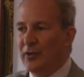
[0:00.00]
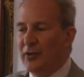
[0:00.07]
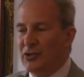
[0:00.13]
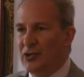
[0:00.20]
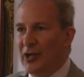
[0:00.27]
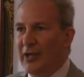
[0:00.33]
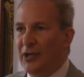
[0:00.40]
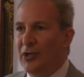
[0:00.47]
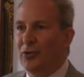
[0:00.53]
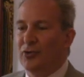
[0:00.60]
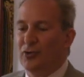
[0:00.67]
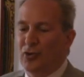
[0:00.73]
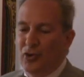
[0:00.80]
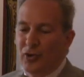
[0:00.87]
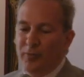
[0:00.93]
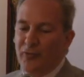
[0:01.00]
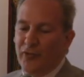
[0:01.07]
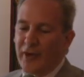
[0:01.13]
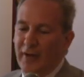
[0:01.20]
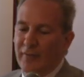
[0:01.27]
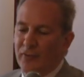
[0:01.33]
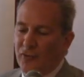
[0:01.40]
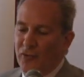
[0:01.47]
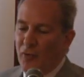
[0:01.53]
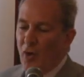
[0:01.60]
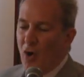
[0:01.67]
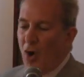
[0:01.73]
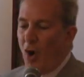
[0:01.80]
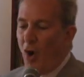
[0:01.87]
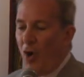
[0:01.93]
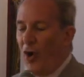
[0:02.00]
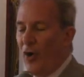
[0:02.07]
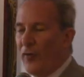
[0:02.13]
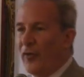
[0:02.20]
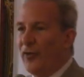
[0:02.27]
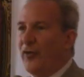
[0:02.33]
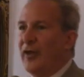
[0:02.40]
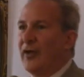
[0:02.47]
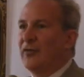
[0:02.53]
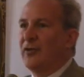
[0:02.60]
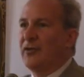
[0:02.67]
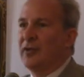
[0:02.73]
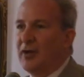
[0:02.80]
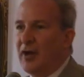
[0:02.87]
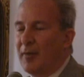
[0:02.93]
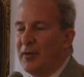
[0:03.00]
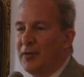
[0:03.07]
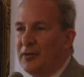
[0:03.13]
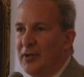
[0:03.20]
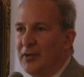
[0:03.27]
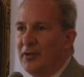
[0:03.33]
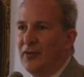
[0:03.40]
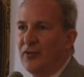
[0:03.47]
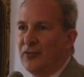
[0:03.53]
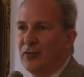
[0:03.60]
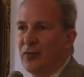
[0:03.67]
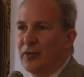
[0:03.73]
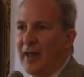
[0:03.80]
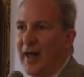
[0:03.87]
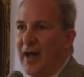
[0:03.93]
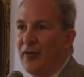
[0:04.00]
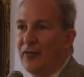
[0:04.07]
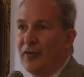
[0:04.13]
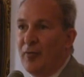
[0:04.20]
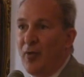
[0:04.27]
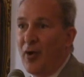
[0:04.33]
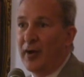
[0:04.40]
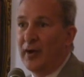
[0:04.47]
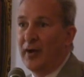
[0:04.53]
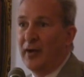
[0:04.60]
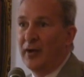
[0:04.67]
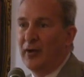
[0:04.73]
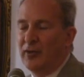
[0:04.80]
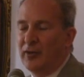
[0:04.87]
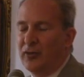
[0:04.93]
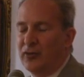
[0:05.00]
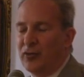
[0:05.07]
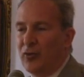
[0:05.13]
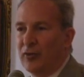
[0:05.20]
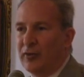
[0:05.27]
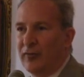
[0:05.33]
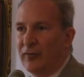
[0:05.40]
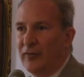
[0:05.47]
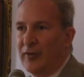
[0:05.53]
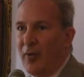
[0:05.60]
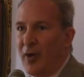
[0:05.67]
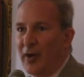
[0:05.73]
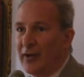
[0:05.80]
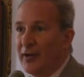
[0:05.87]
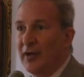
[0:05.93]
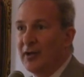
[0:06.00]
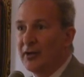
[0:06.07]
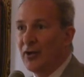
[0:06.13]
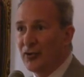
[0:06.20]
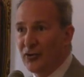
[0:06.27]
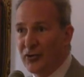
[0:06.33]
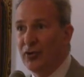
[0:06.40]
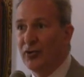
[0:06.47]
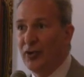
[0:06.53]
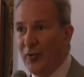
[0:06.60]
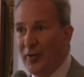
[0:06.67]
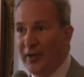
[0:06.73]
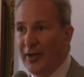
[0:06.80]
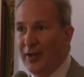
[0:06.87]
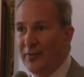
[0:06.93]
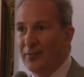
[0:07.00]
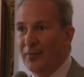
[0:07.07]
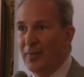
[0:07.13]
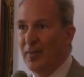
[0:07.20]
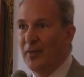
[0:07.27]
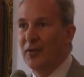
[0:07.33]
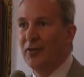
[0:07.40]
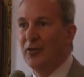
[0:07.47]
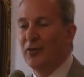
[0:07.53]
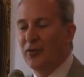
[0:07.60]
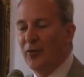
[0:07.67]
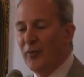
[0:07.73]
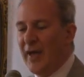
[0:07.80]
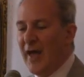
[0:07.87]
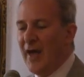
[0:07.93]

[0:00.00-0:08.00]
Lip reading: shakier terms than ever. So all the things that the government did to distort the housing market and to distort the free market, they're still doing it. So we